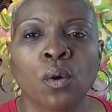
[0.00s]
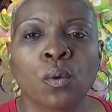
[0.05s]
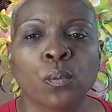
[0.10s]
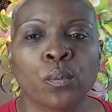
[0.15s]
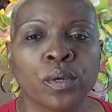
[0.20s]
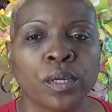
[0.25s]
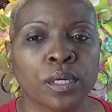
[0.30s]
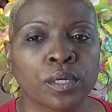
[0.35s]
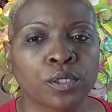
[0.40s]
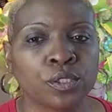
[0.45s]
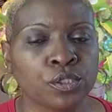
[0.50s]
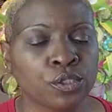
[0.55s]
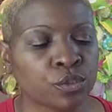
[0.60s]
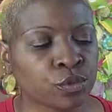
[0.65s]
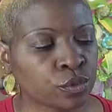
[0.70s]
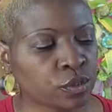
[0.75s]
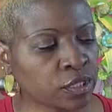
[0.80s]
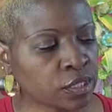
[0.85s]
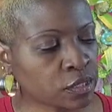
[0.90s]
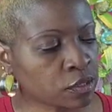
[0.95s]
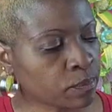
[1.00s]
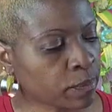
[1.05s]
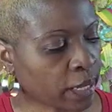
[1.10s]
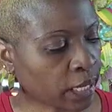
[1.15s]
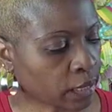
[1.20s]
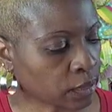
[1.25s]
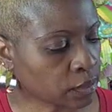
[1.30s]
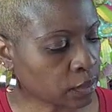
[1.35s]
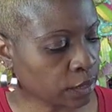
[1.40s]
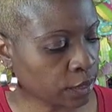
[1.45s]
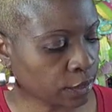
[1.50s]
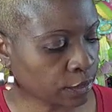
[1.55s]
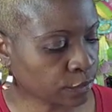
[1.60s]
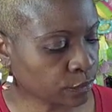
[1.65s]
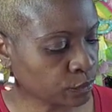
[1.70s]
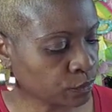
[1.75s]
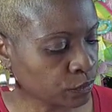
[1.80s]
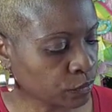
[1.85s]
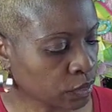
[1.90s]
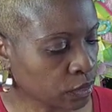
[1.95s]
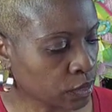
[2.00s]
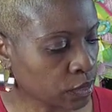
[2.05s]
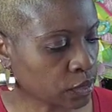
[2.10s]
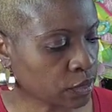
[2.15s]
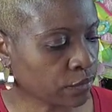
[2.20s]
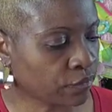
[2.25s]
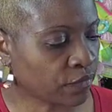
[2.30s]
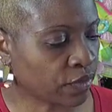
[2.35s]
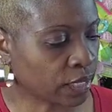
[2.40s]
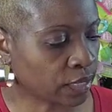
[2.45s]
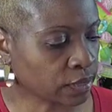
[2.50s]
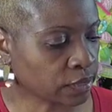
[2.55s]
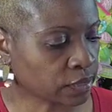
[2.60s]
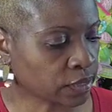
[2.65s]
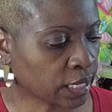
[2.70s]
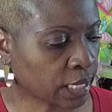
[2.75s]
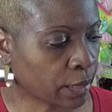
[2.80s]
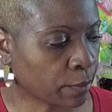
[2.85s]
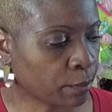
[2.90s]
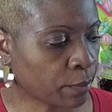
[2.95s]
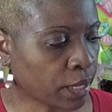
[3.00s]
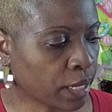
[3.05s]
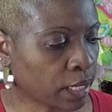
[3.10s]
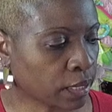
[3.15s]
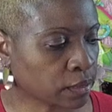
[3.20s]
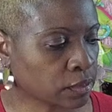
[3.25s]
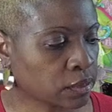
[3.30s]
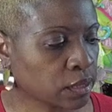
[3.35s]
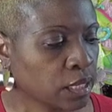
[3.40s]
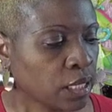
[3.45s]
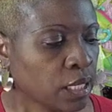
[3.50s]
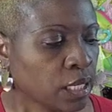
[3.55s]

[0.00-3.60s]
We're going to use this box here. It's a Valentine box,